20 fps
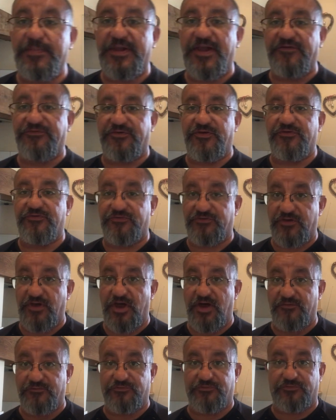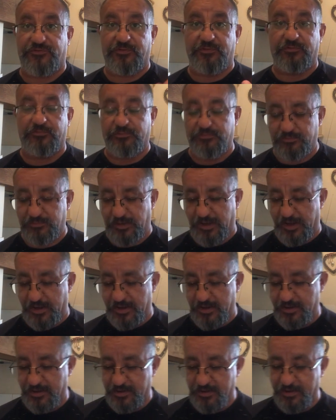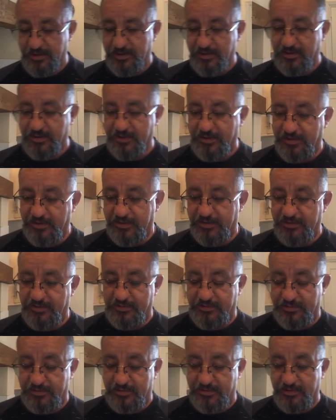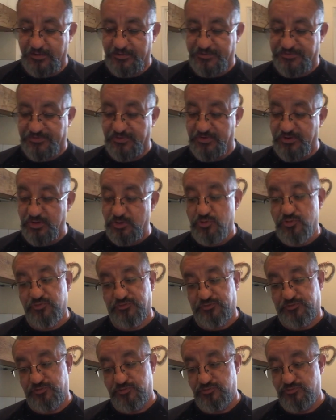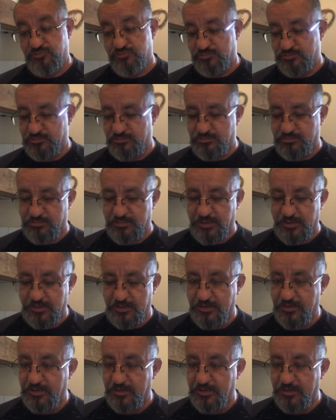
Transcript: guessing serves too, yeah? Or Saryus too, yeah?